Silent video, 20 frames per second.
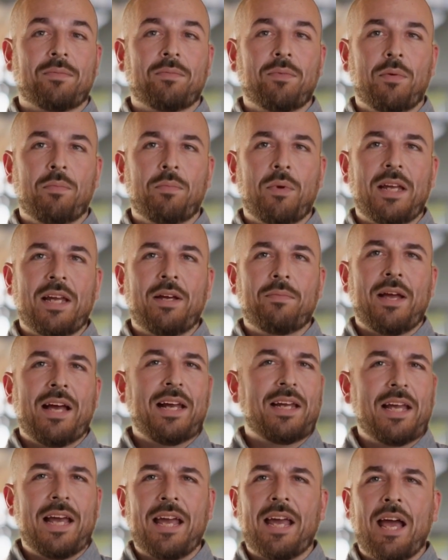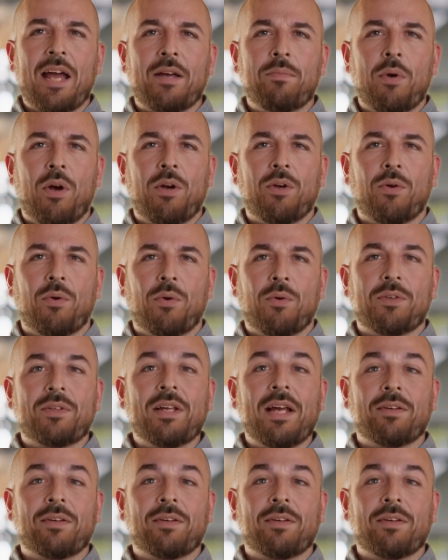from ready-made AI modules